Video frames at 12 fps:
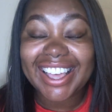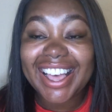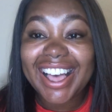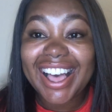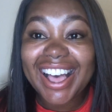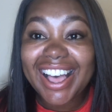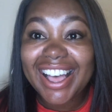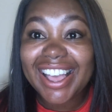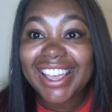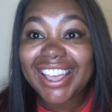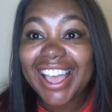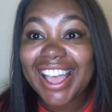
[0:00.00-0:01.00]

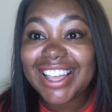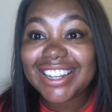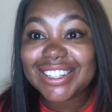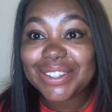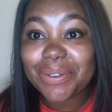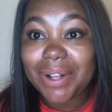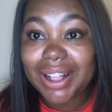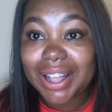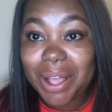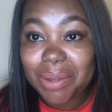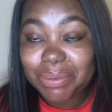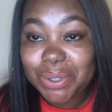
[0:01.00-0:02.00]
Hi, and
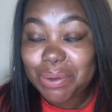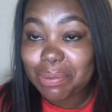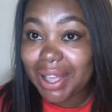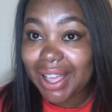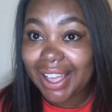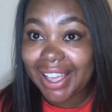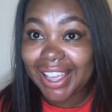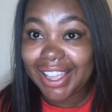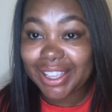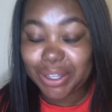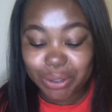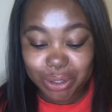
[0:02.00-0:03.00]
welcome to my
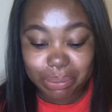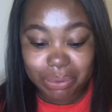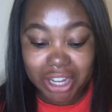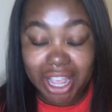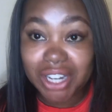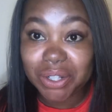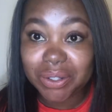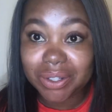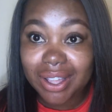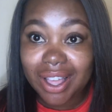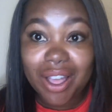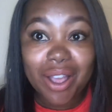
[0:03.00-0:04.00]
YouTube channel.
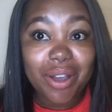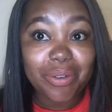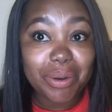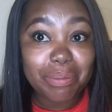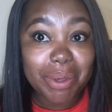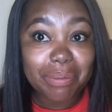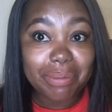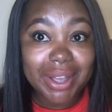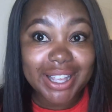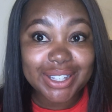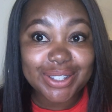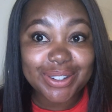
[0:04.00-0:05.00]
Remember
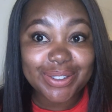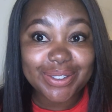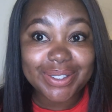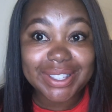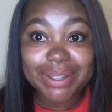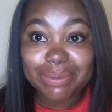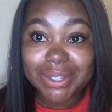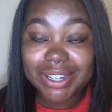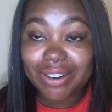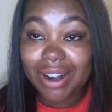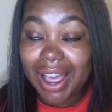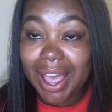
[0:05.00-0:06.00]
to
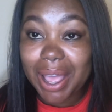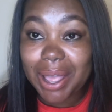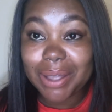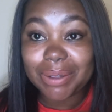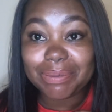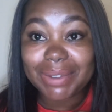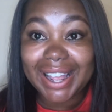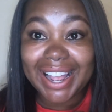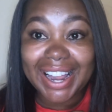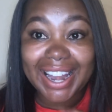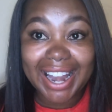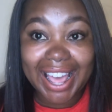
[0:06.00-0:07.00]
subscribe,
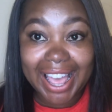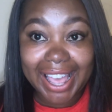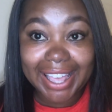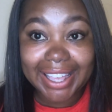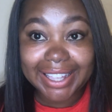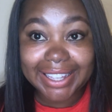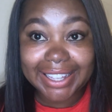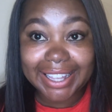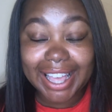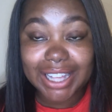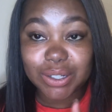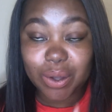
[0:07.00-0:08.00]
like,
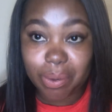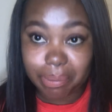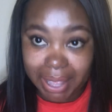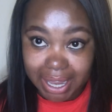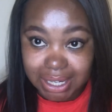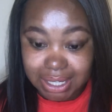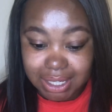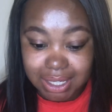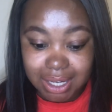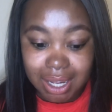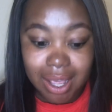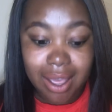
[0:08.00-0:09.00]
and comment.
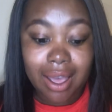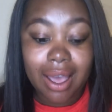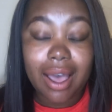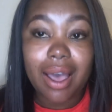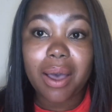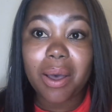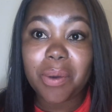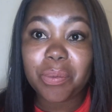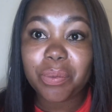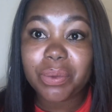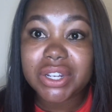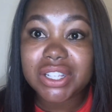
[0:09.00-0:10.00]

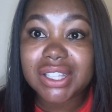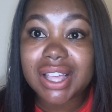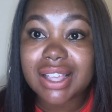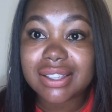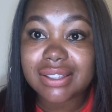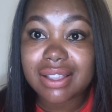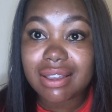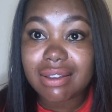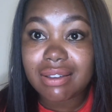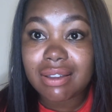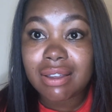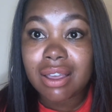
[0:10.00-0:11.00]
We're discussing